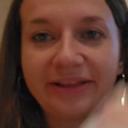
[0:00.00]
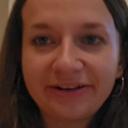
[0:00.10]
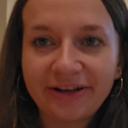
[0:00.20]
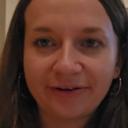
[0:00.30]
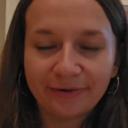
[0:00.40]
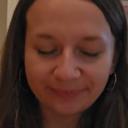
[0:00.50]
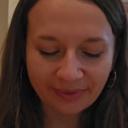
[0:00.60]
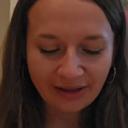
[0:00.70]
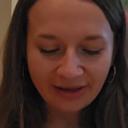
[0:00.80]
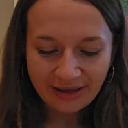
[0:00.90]
you go.
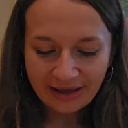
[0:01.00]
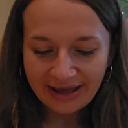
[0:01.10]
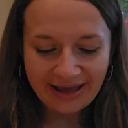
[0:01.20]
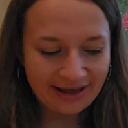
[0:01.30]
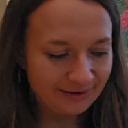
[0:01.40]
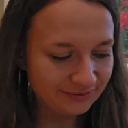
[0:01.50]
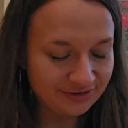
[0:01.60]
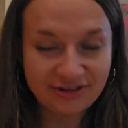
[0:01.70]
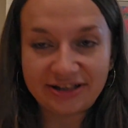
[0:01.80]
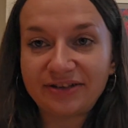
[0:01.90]

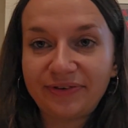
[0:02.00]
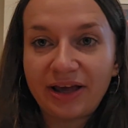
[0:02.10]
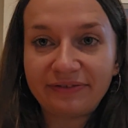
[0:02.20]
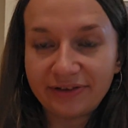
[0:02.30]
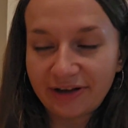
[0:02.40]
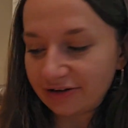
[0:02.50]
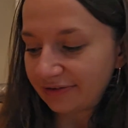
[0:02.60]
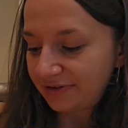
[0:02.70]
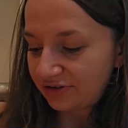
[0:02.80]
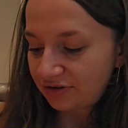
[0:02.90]
So just if you haven't heard
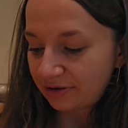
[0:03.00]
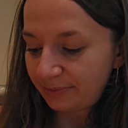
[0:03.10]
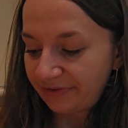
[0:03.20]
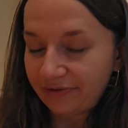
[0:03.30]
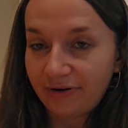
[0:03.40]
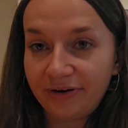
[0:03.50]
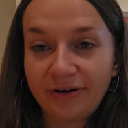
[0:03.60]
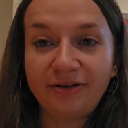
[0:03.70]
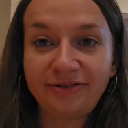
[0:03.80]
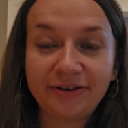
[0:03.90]
of this shop before,
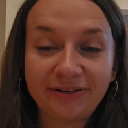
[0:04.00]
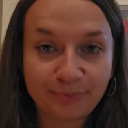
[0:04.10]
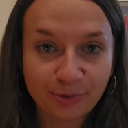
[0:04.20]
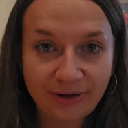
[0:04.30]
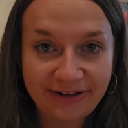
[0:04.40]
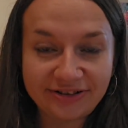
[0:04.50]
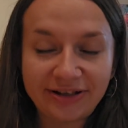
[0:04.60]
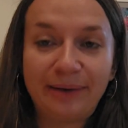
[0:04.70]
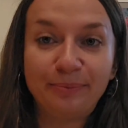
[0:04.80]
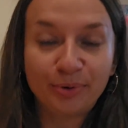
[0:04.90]
also it's Polish.
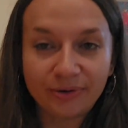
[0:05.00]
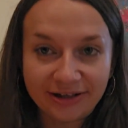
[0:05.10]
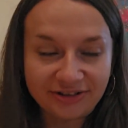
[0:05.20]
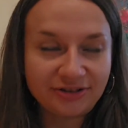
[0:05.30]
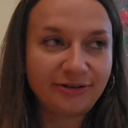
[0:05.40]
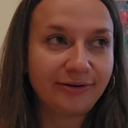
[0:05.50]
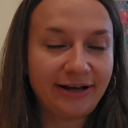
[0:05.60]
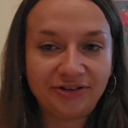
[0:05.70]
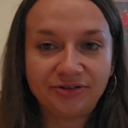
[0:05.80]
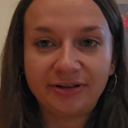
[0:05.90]
I'm Polish, so
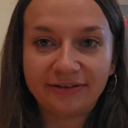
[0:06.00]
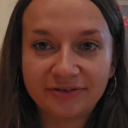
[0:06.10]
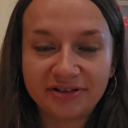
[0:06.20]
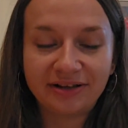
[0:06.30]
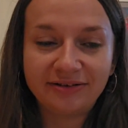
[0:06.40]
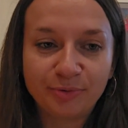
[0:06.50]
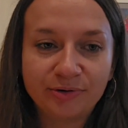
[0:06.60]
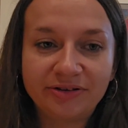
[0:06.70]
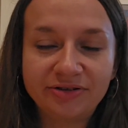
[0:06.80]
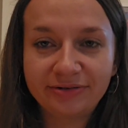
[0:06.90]
I should advertise
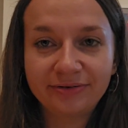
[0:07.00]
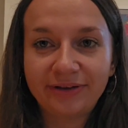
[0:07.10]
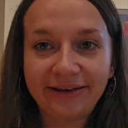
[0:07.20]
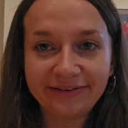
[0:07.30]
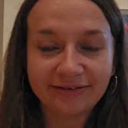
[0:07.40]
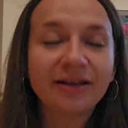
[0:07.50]
Polish things.